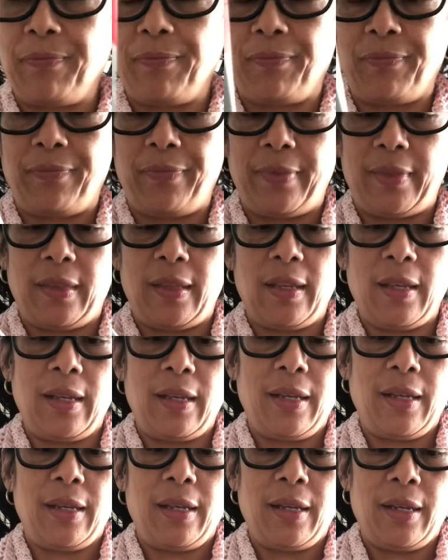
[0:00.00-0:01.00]

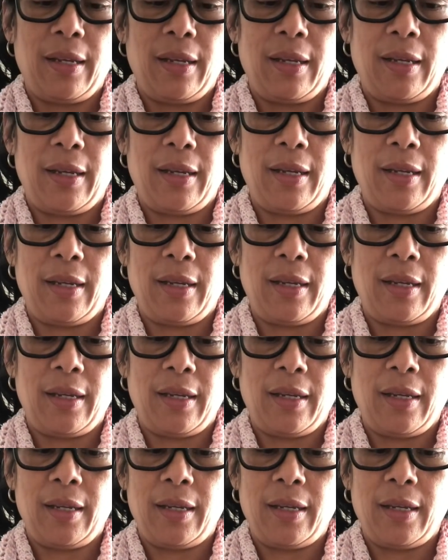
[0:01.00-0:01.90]
Nothing is said.